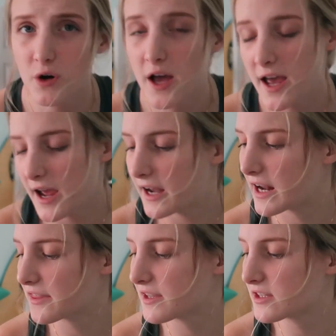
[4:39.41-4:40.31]
and
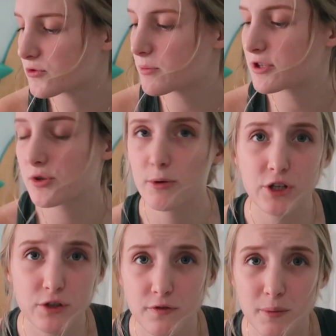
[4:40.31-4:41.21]
I think these would be super
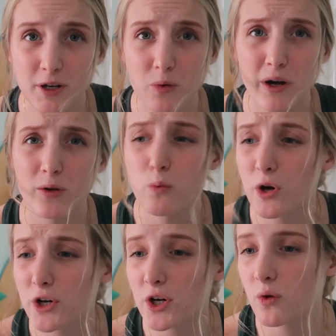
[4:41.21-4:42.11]
cute for me to wear to
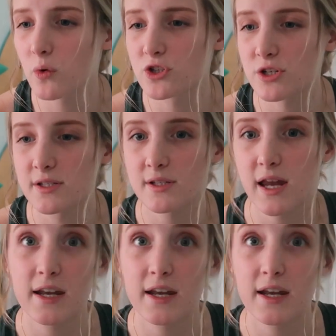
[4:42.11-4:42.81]
work or just